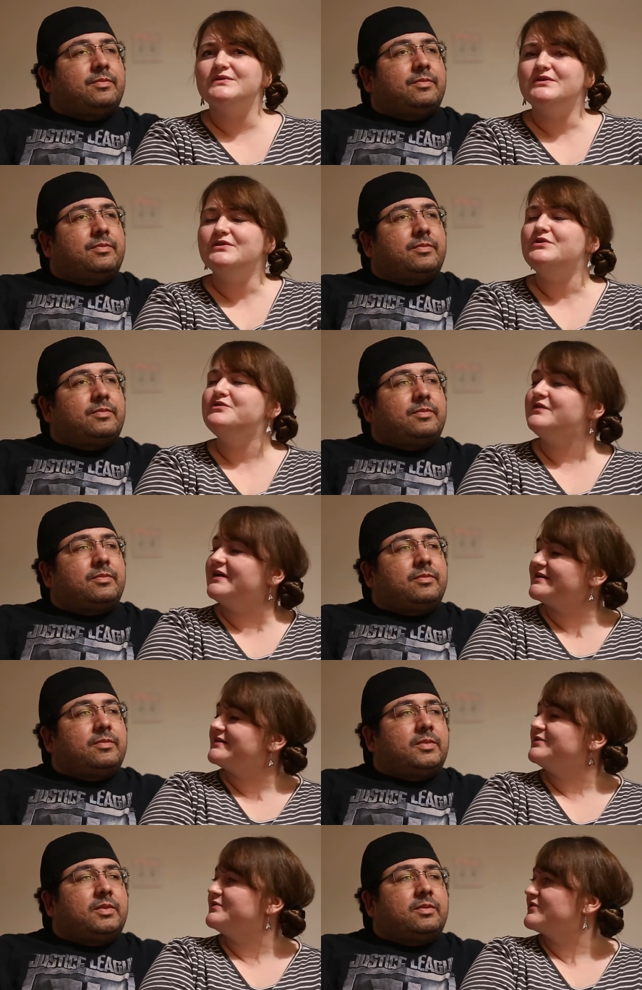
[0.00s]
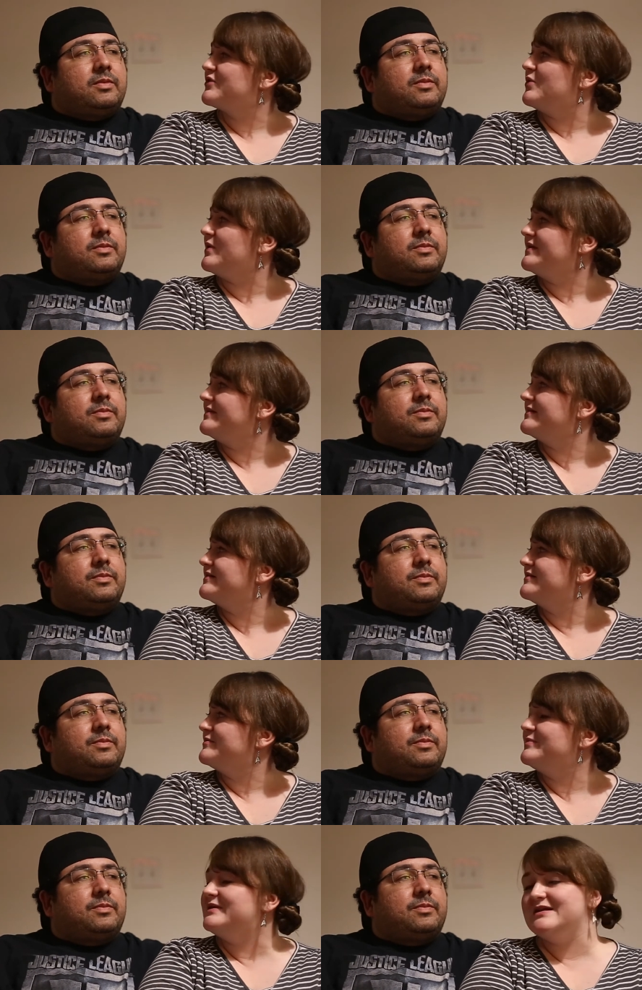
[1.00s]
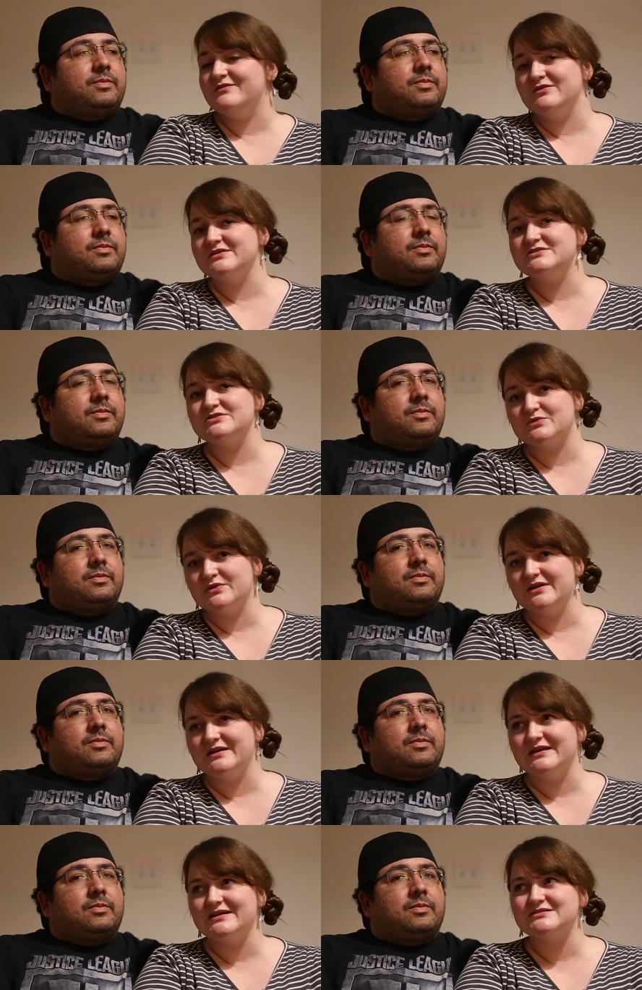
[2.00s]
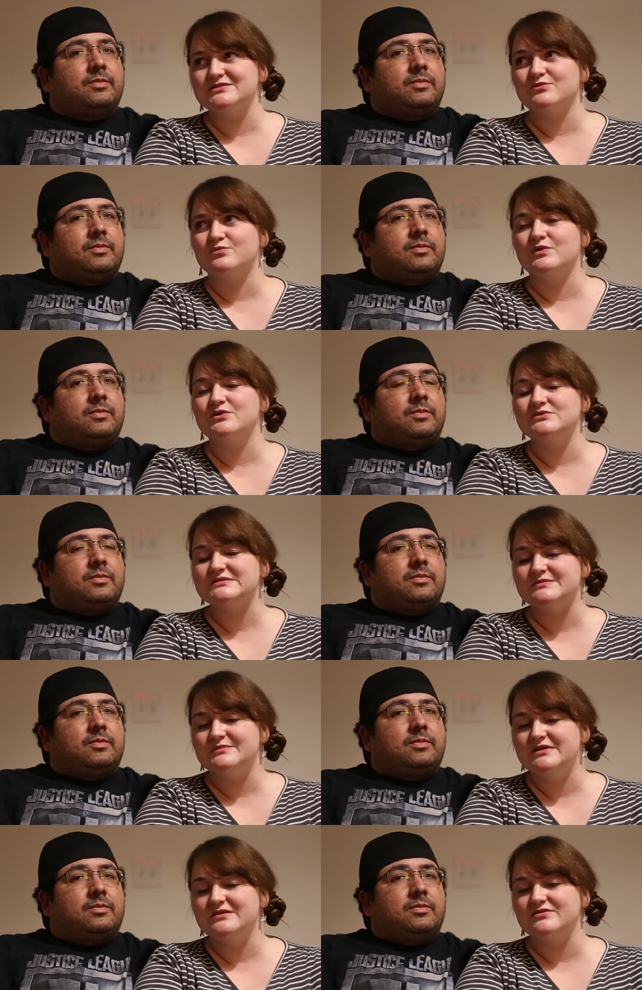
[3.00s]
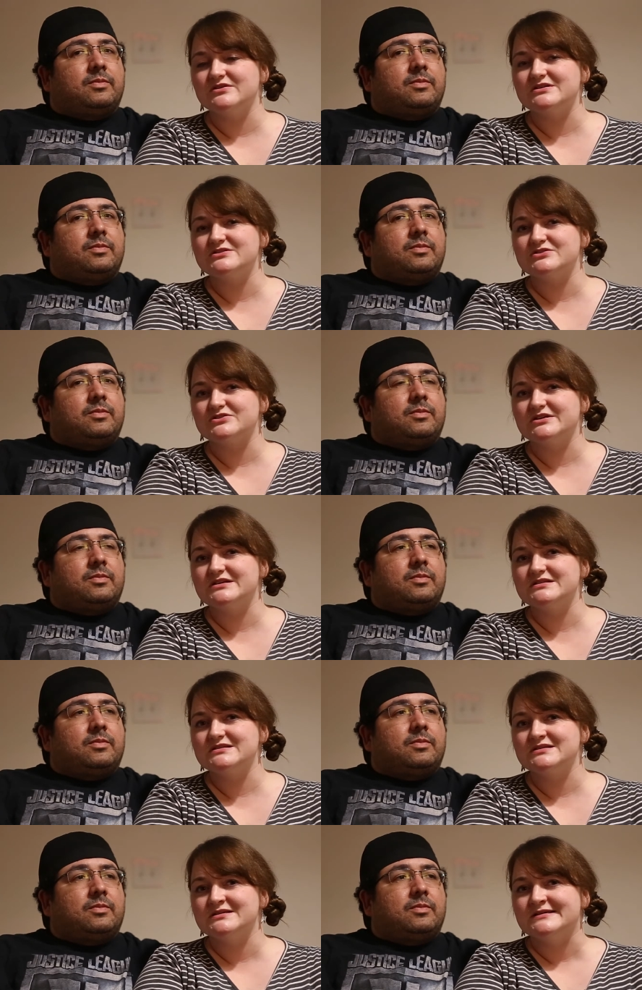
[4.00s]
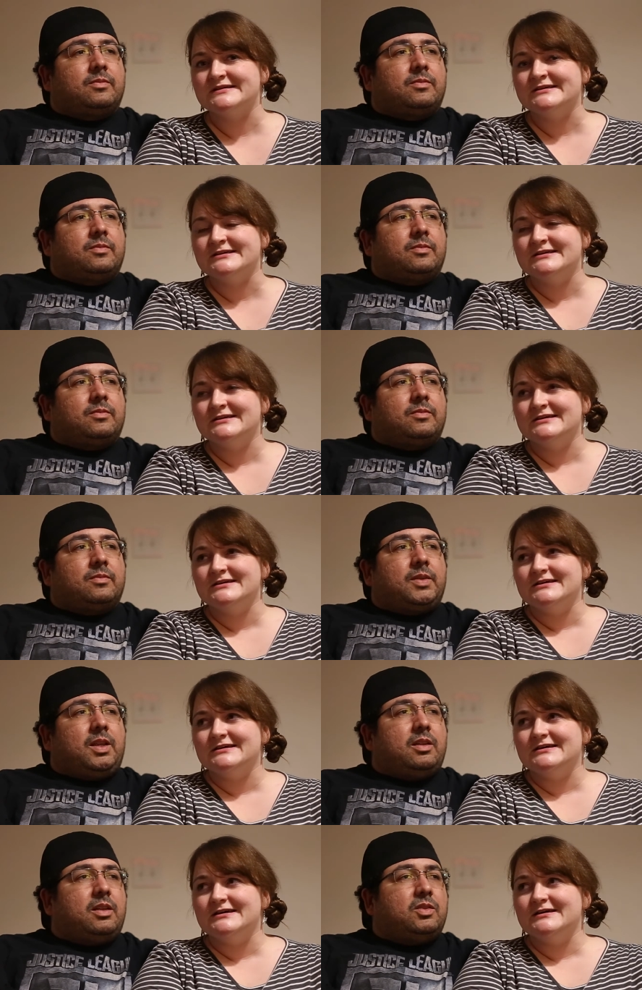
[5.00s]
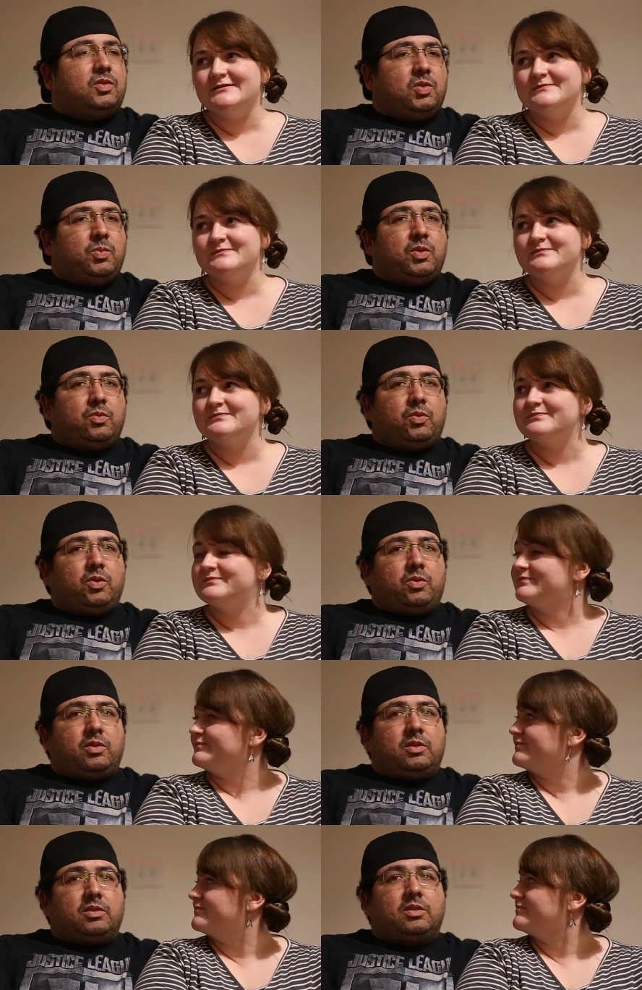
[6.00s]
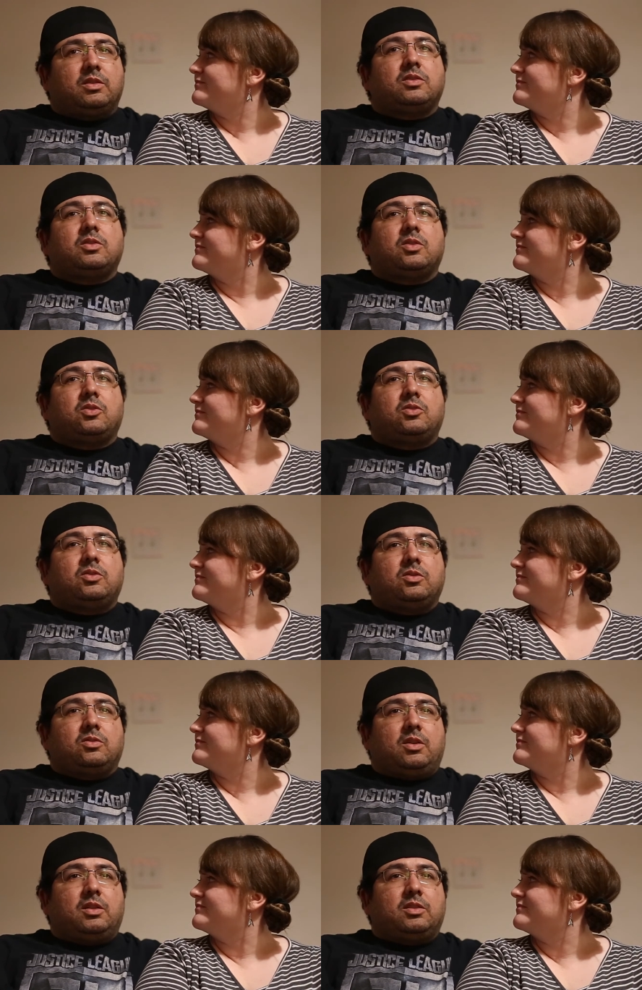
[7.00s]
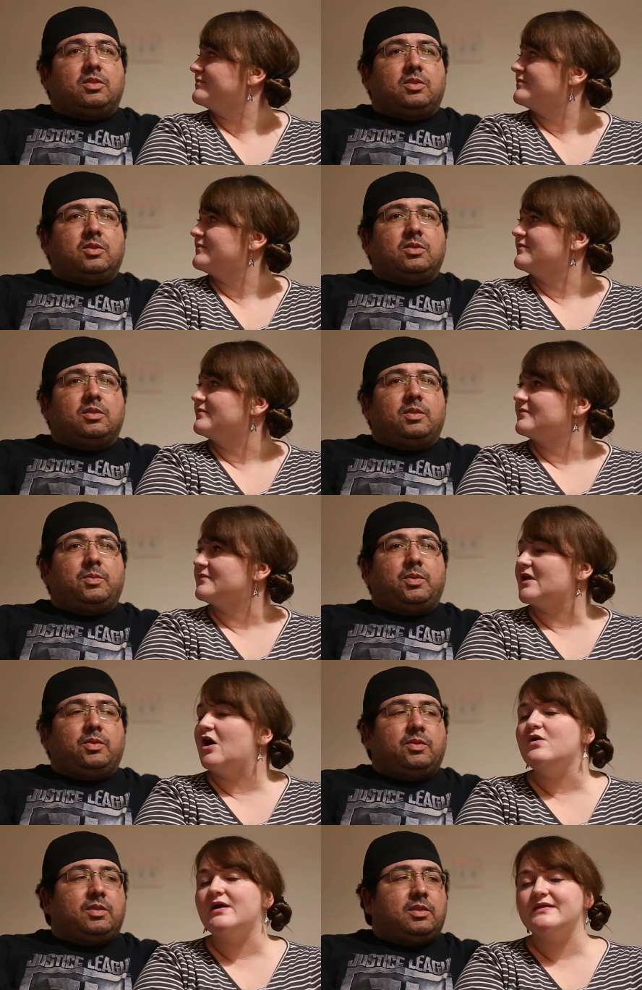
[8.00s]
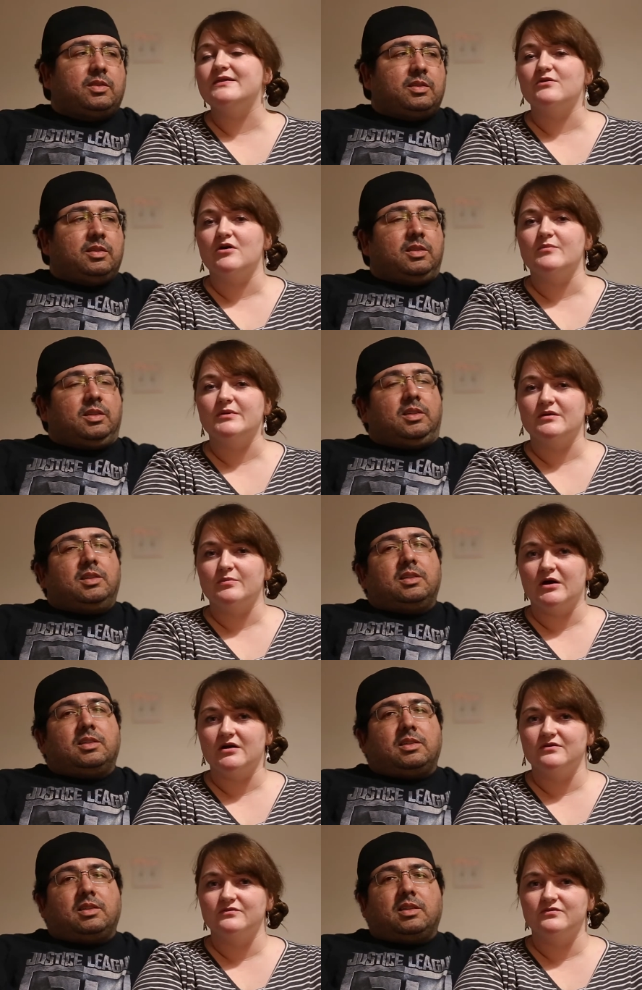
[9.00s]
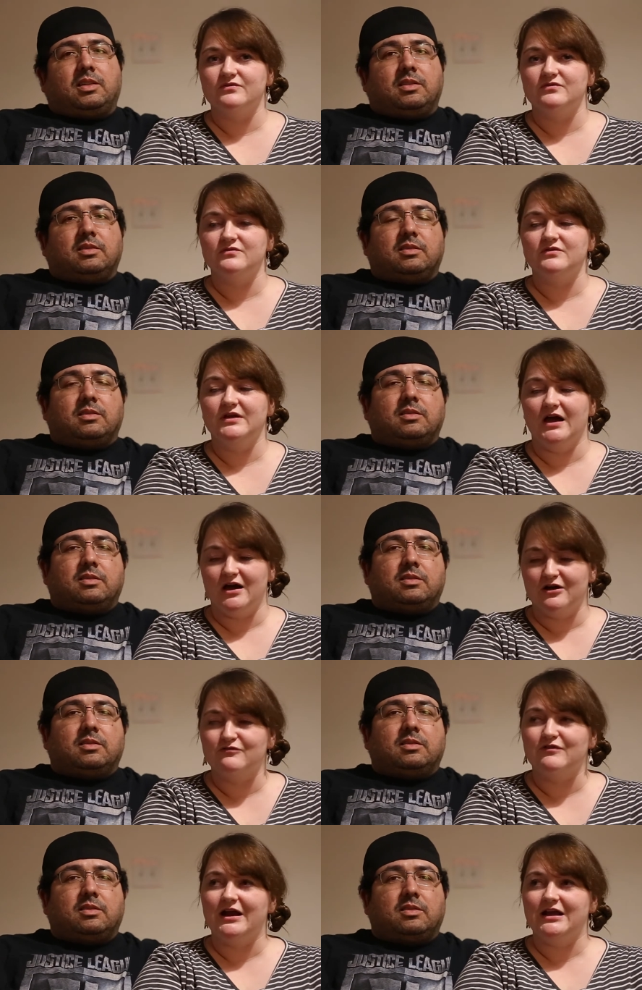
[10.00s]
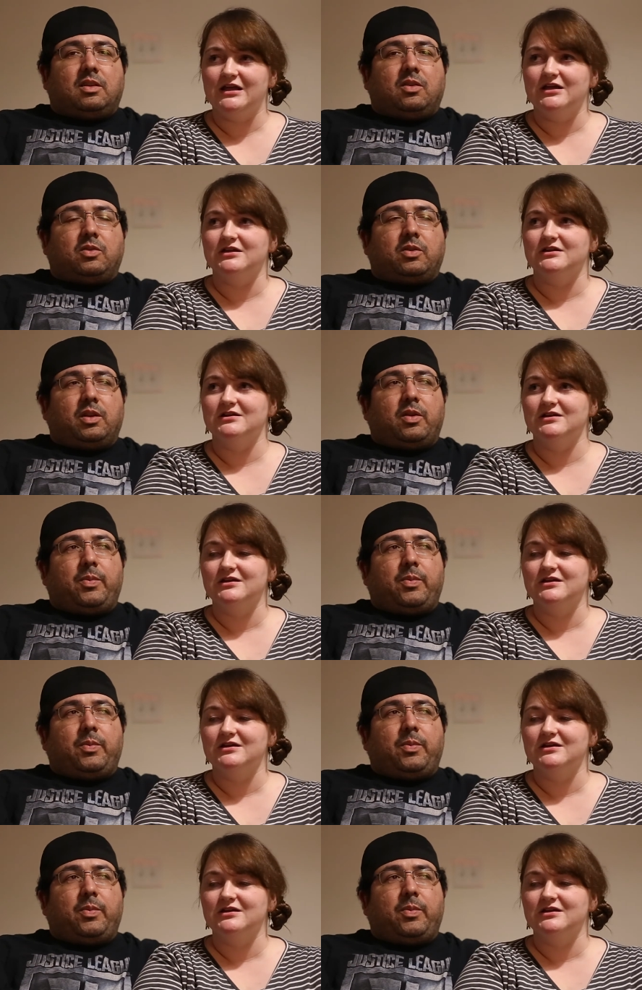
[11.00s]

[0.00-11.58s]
Speaker 1: little known fact, he was quite the medieval historian. He actually wrote some medieval histories.
Speaker 2: You know, some he wrote the shows too, right? The shows in the
Speaker 1: movies. Oh yeah, they were all big part of writing.
Speaker 2: All great